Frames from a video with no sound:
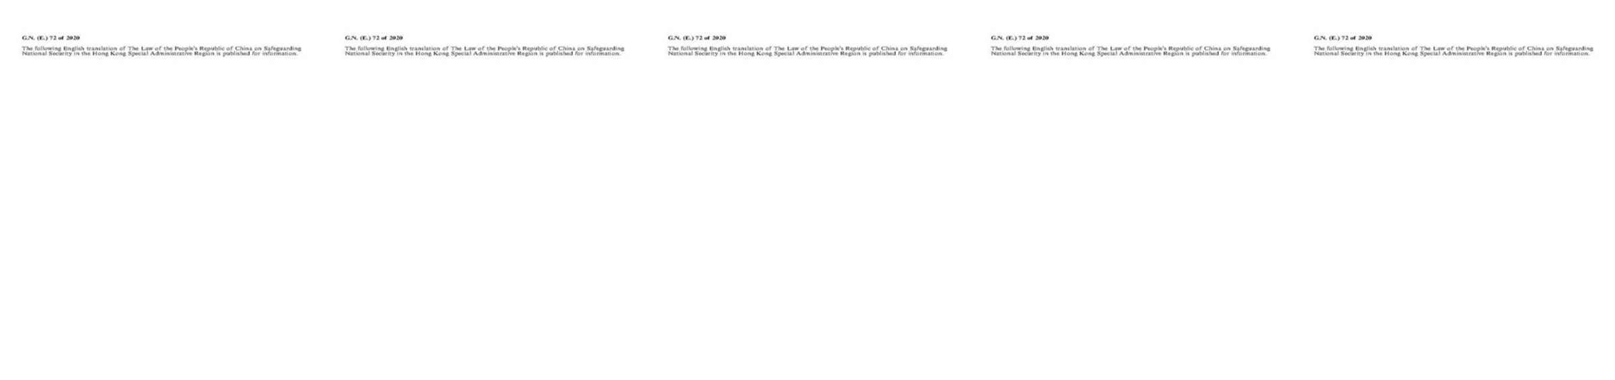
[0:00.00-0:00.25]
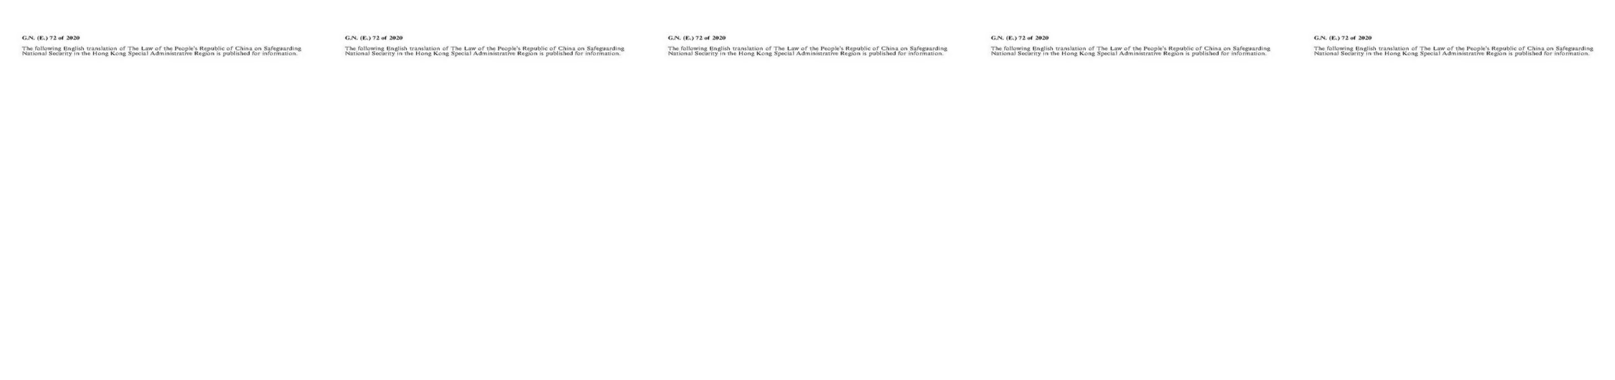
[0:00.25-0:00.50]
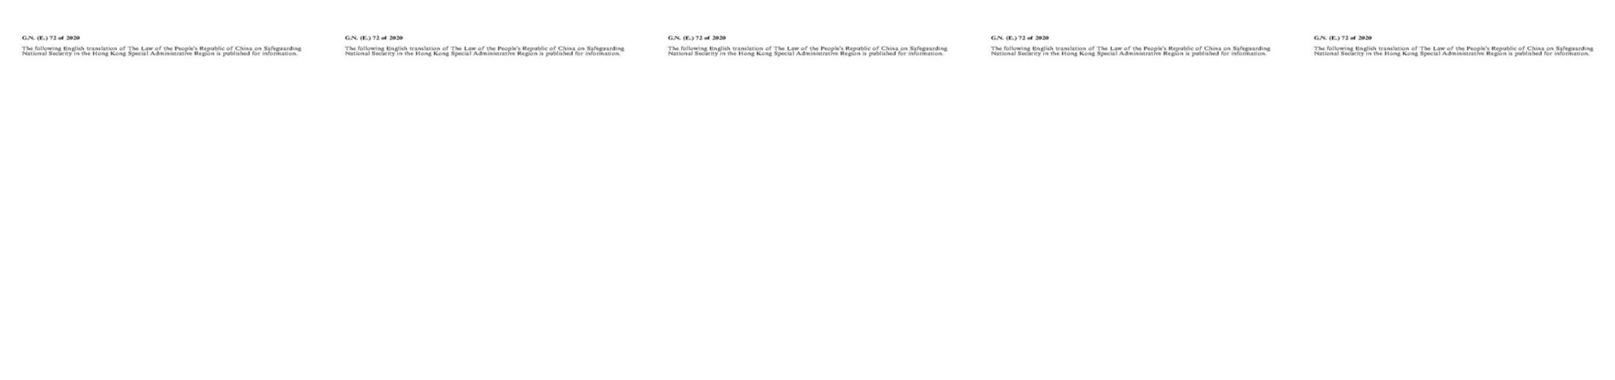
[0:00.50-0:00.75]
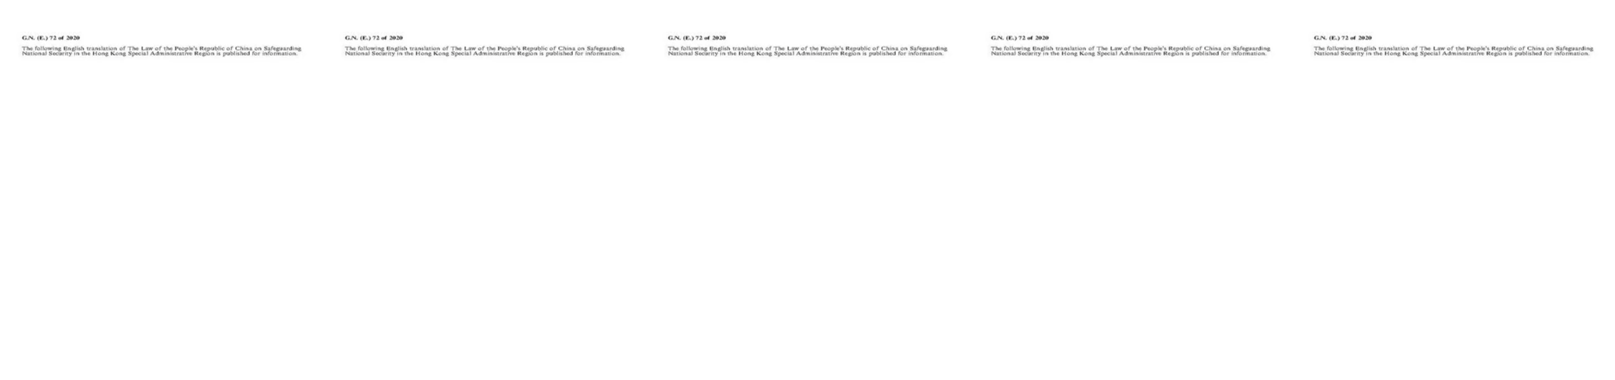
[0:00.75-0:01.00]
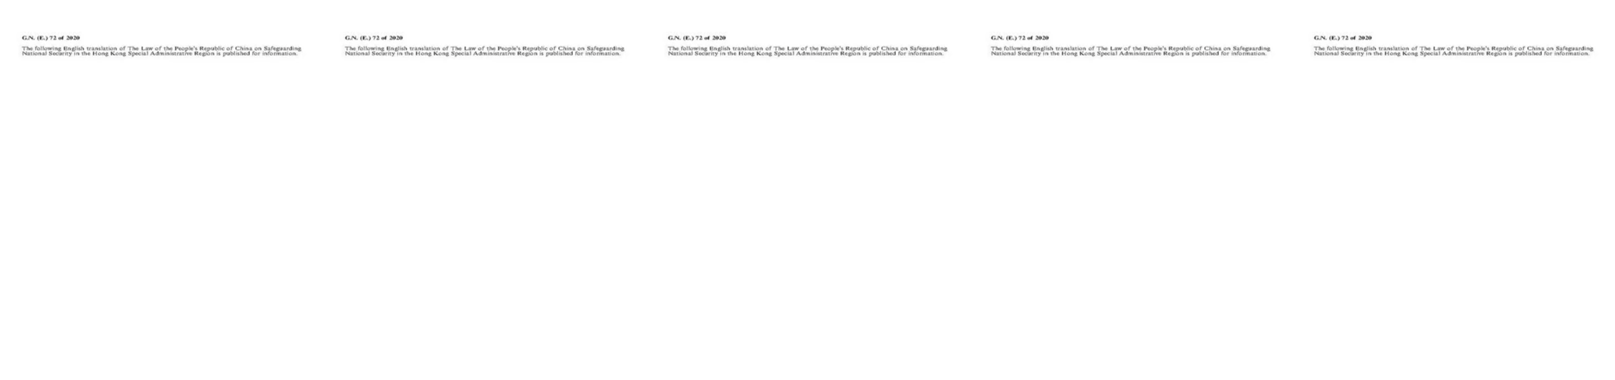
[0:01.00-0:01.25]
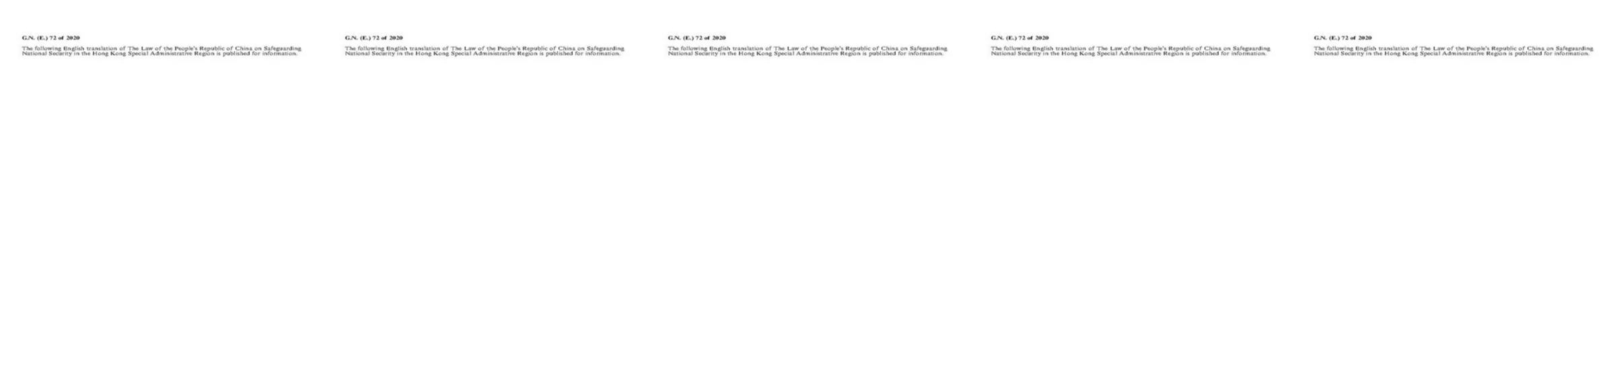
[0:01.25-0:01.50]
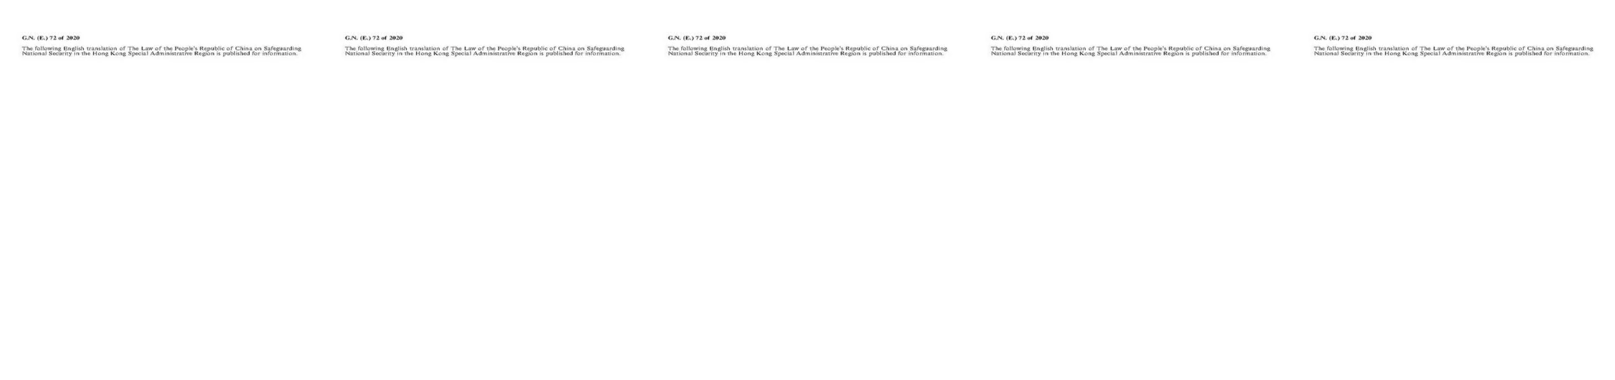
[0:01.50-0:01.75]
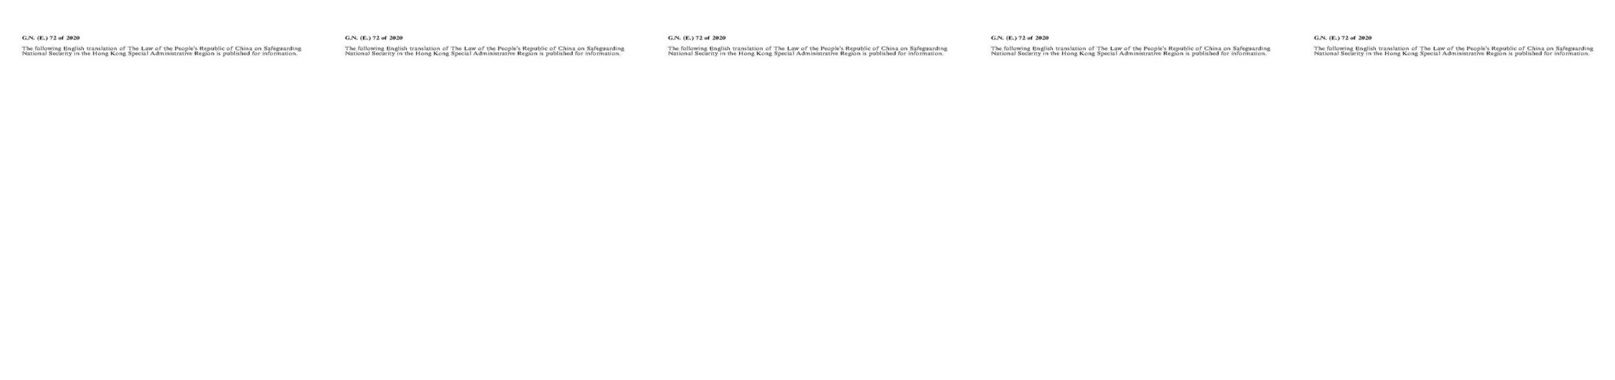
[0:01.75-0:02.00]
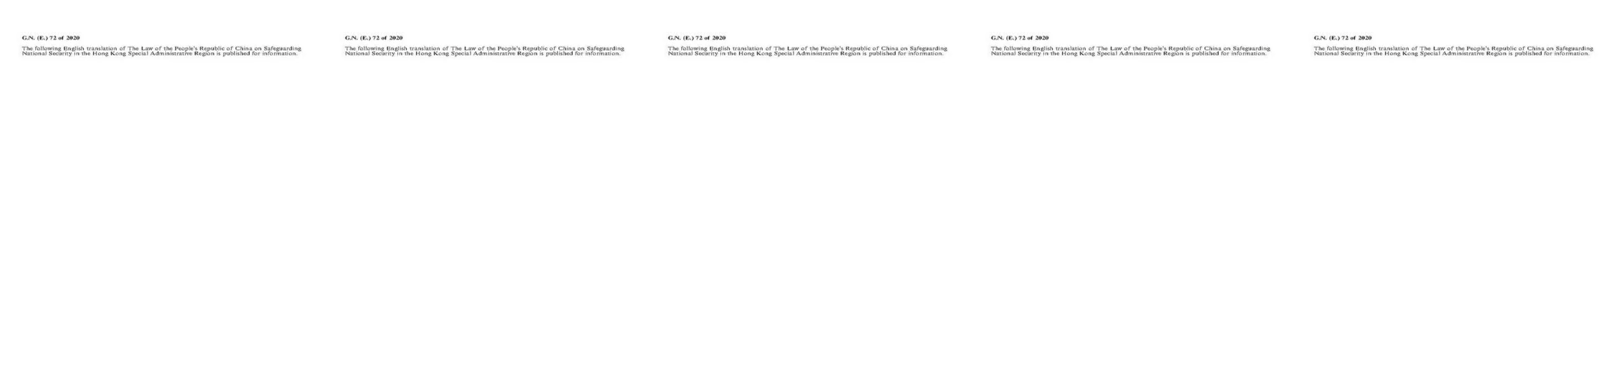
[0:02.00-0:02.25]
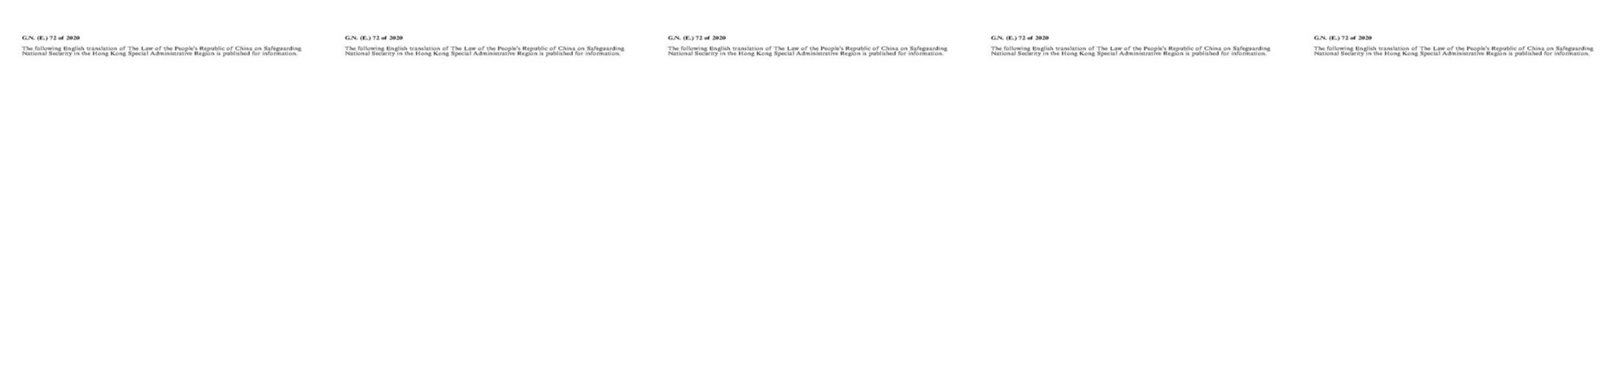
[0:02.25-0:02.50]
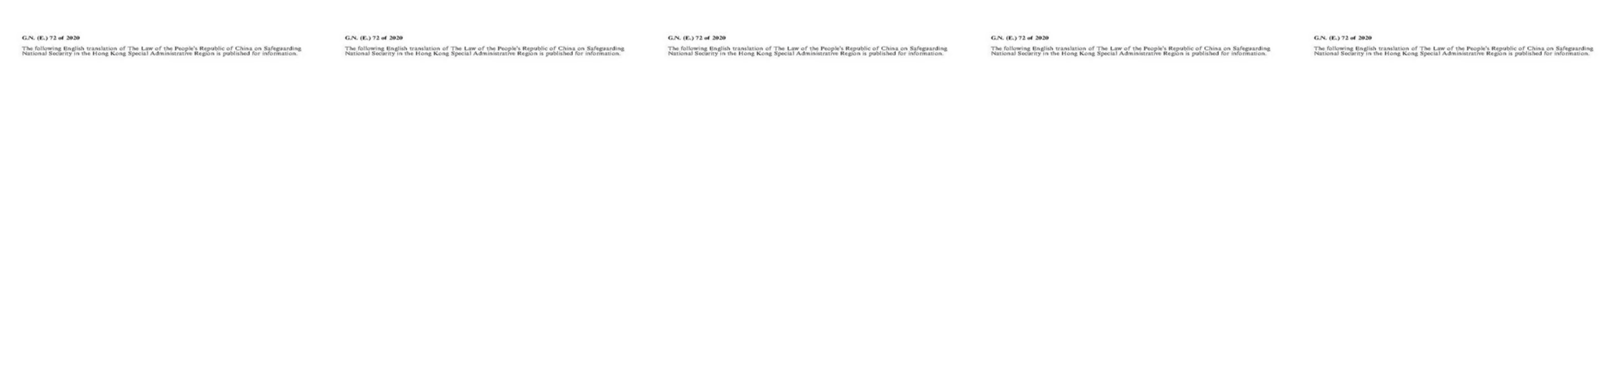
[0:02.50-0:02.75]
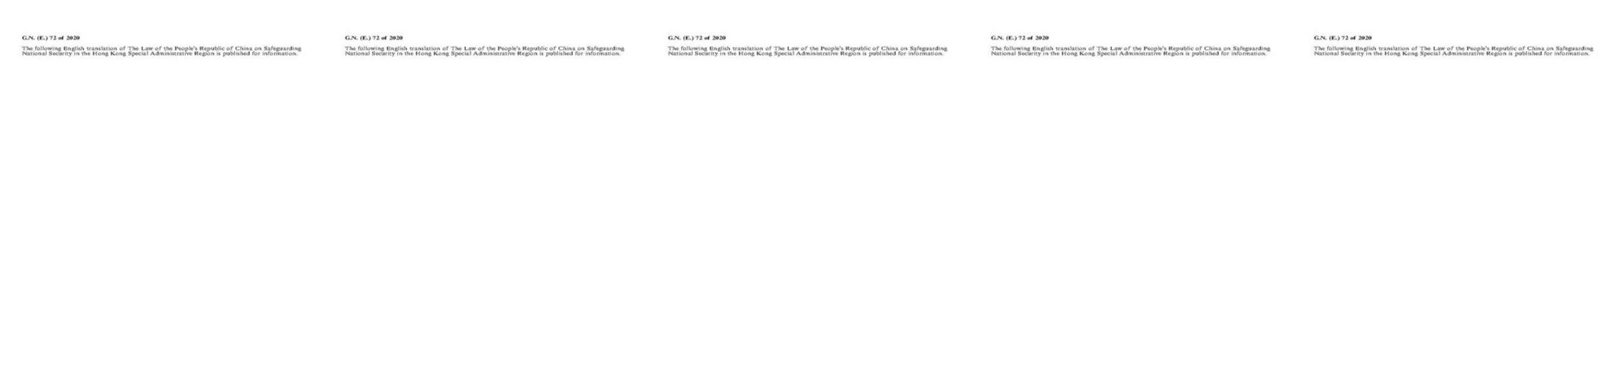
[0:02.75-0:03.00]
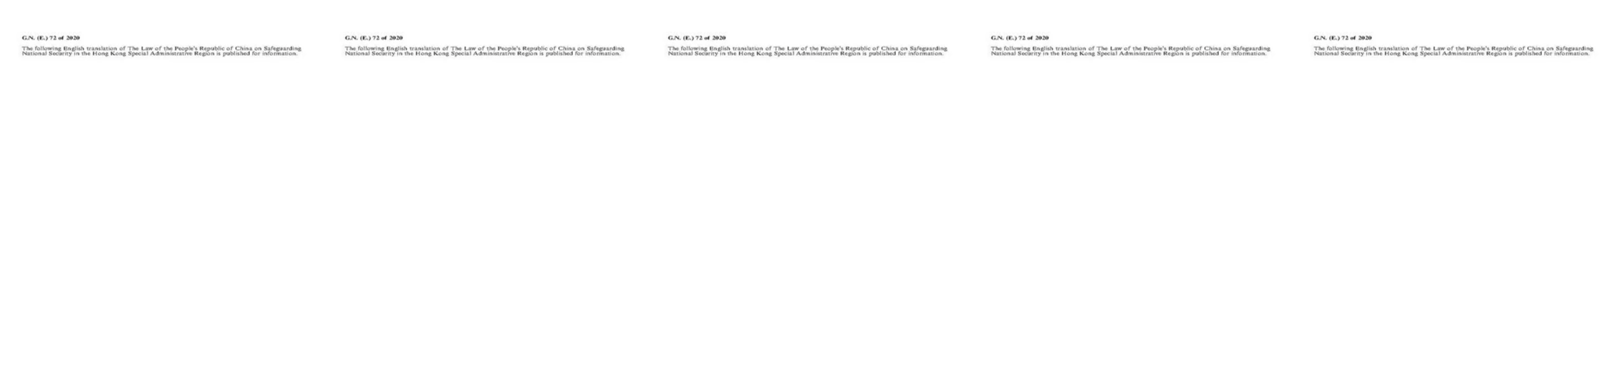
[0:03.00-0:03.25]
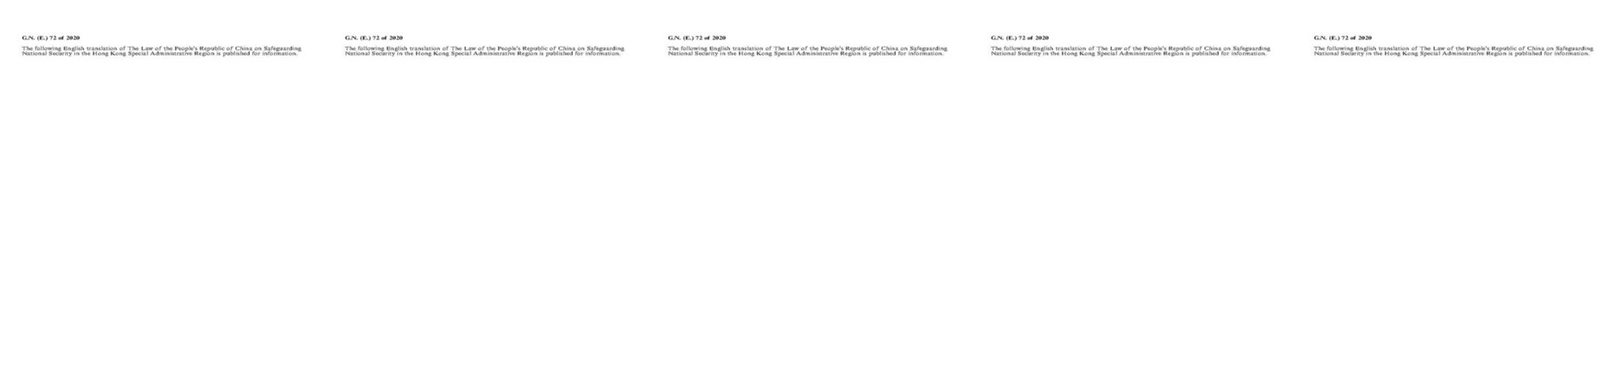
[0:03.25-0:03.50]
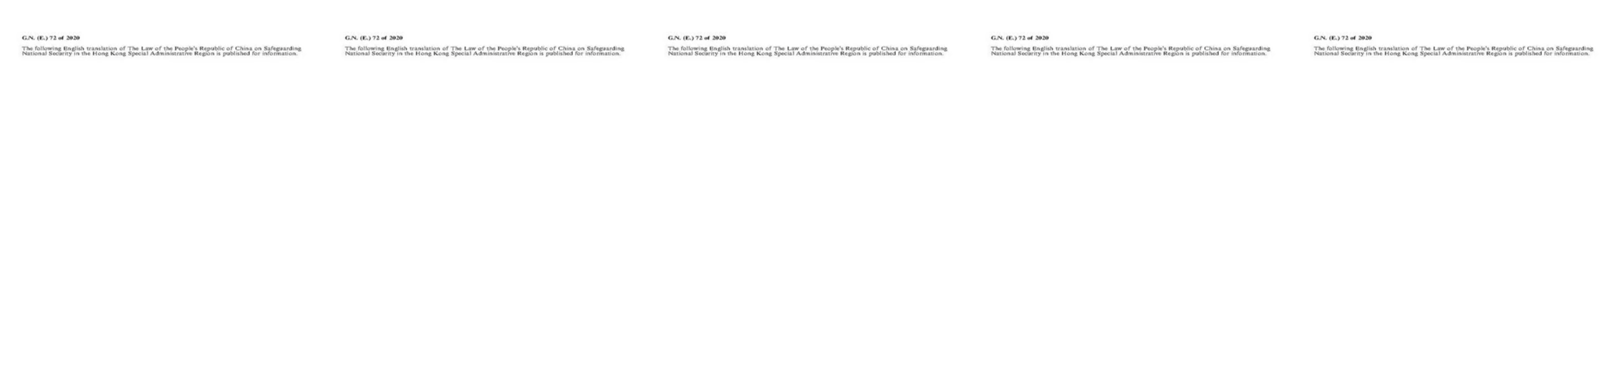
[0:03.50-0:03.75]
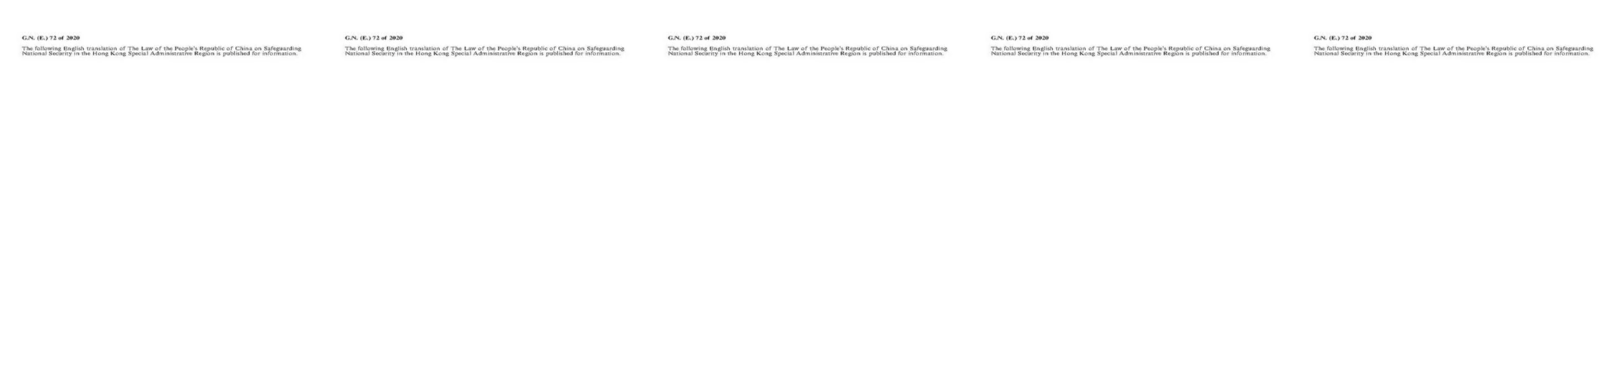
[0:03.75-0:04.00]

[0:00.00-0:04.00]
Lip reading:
Nobody's mouth can be seen.